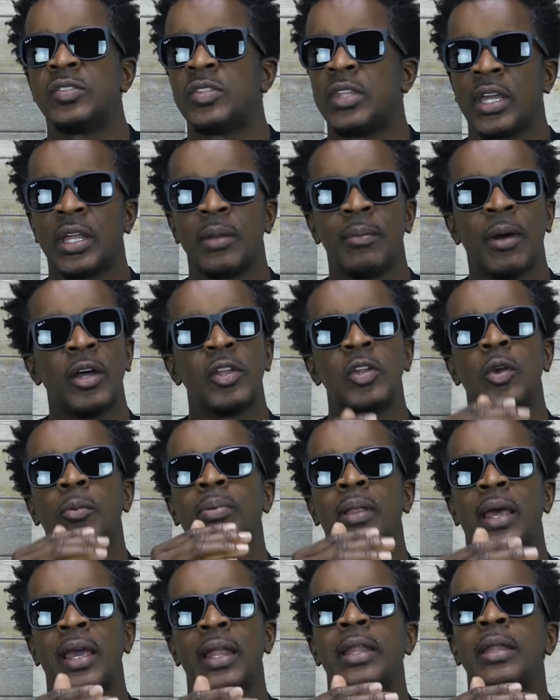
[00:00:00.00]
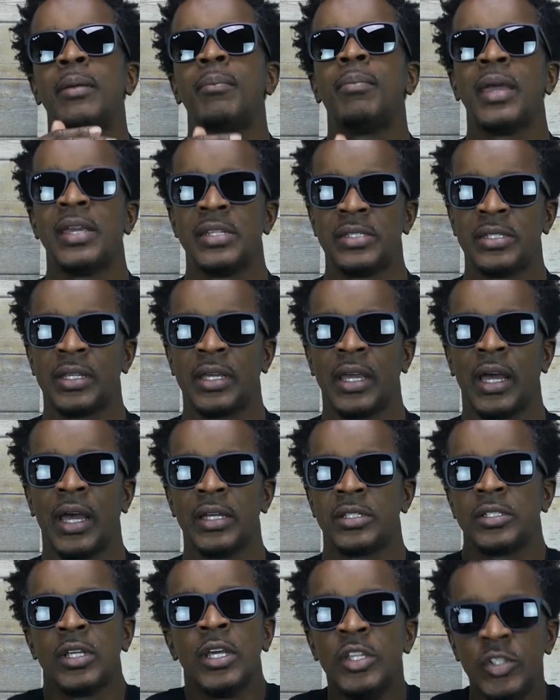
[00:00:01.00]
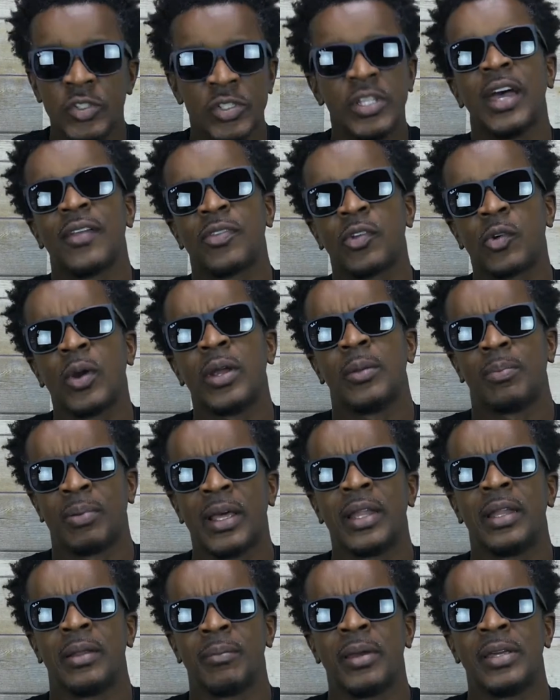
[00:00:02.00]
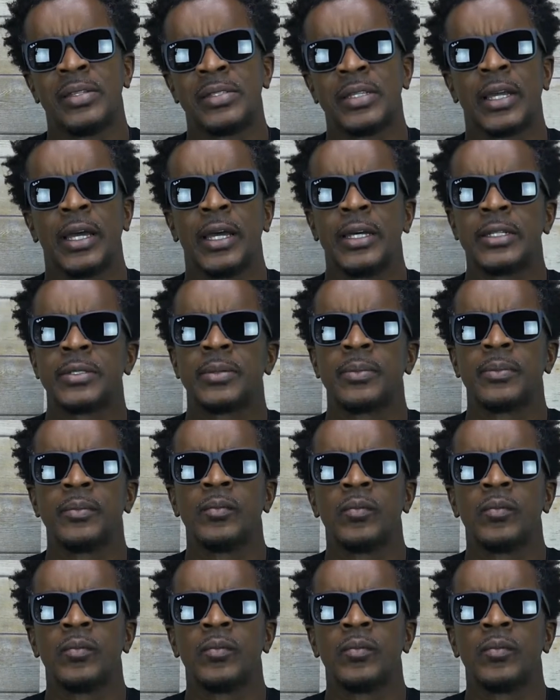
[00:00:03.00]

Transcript: thinking about your planning and pacing guys, you still have to create planning and pacing guys.